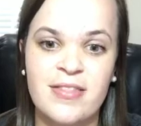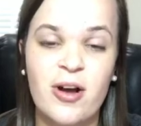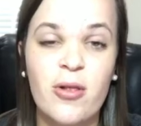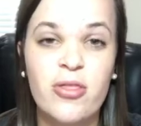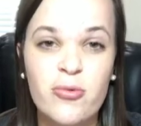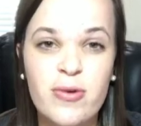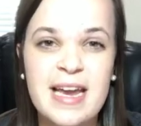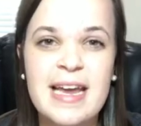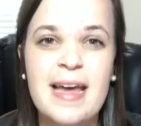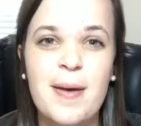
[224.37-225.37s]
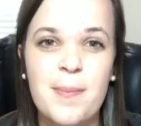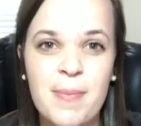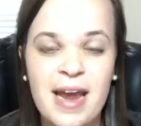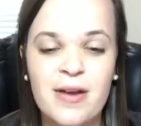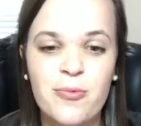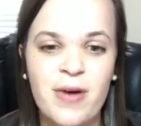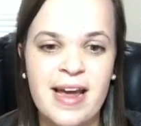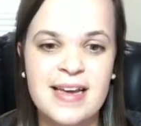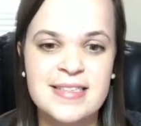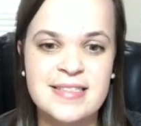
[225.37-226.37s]
There are three main
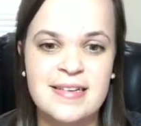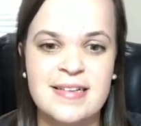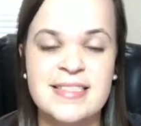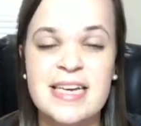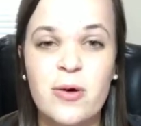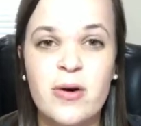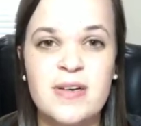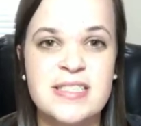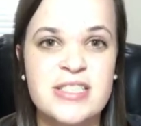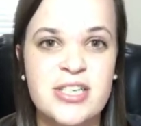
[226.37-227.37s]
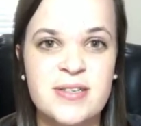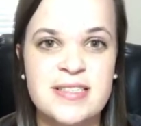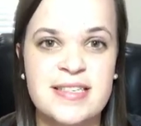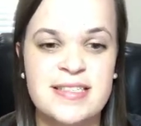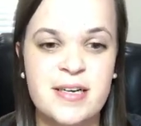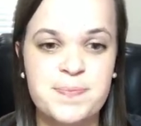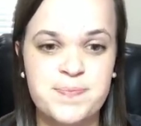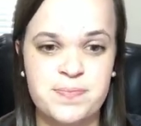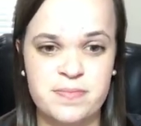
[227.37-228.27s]
ways to get oils into your system.